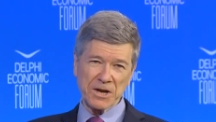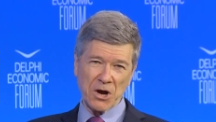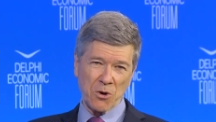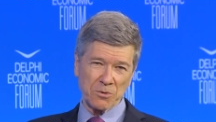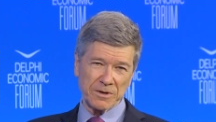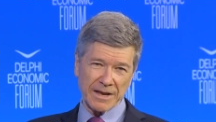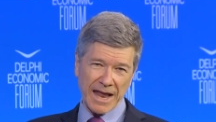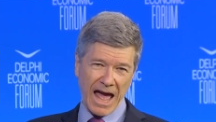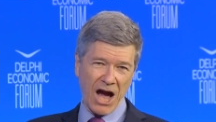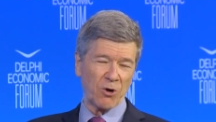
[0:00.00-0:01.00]
don't
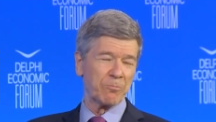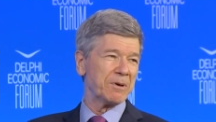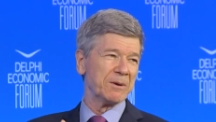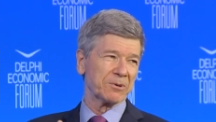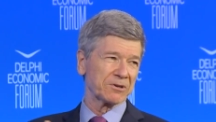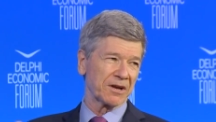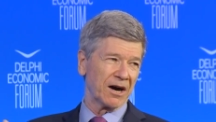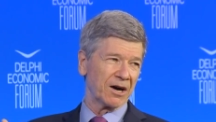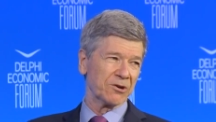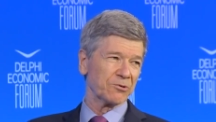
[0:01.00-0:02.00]
help people to
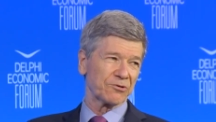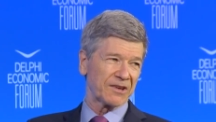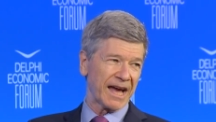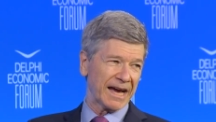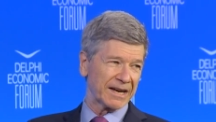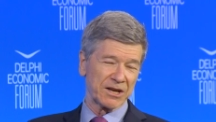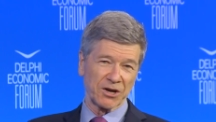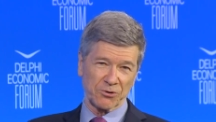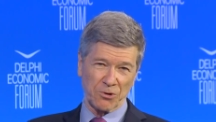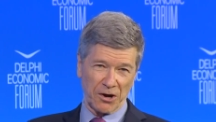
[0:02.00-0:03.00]
understand
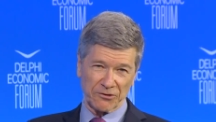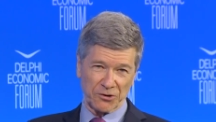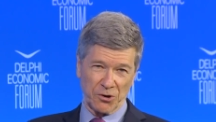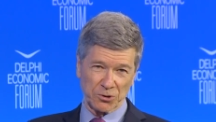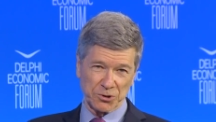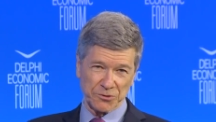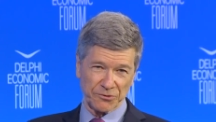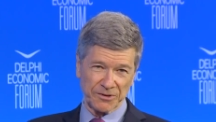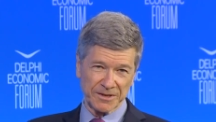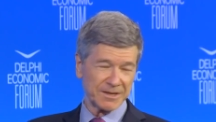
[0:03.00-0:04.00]
across
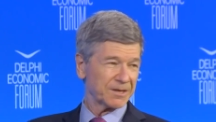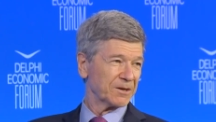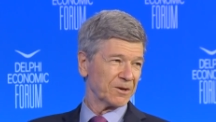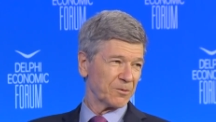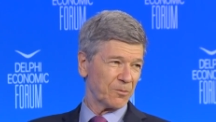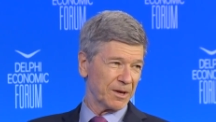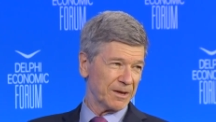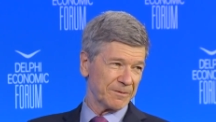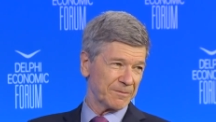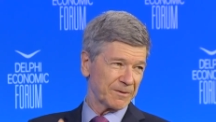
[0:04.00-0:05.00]
cultures.
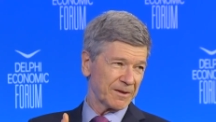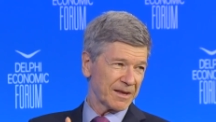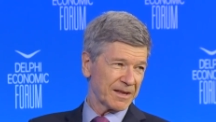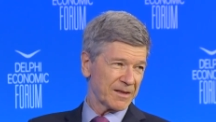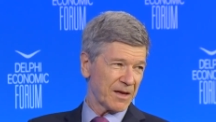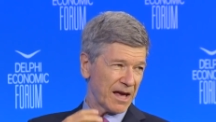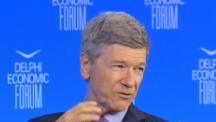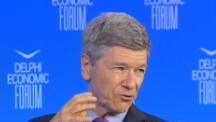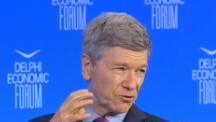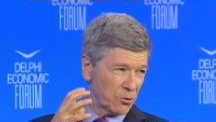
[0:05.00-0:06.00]
We, as
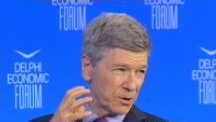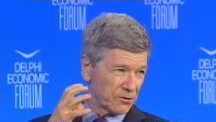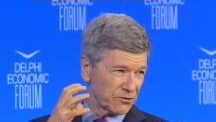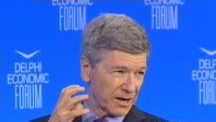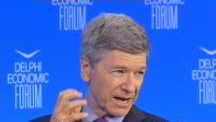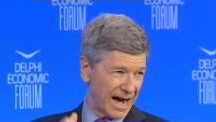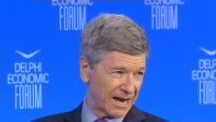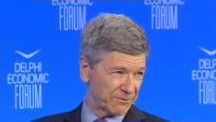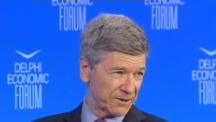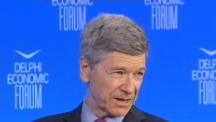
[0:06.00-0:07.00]
soon as a
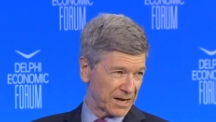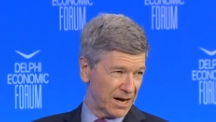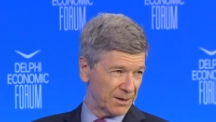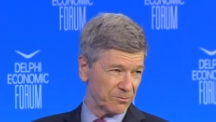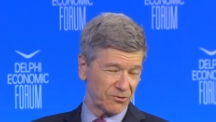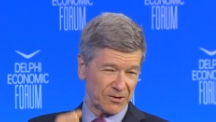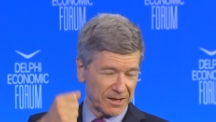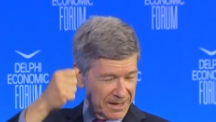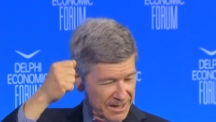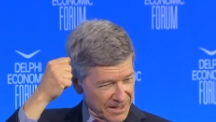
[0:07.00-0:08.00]
conflict comes,
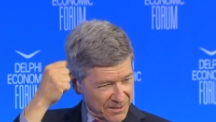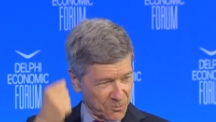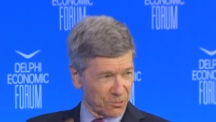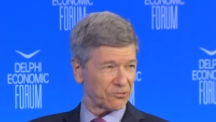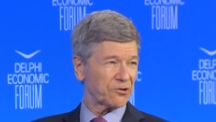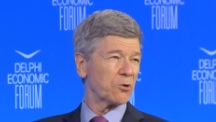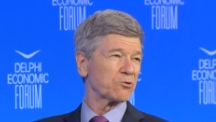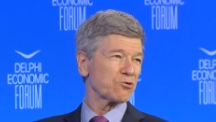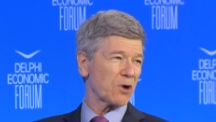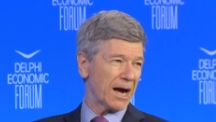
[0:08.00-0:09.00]
we're so
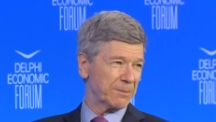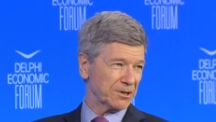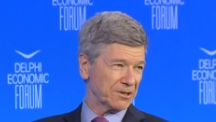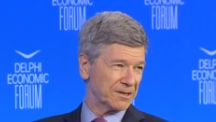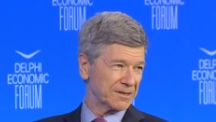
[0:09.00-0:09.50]
tribal.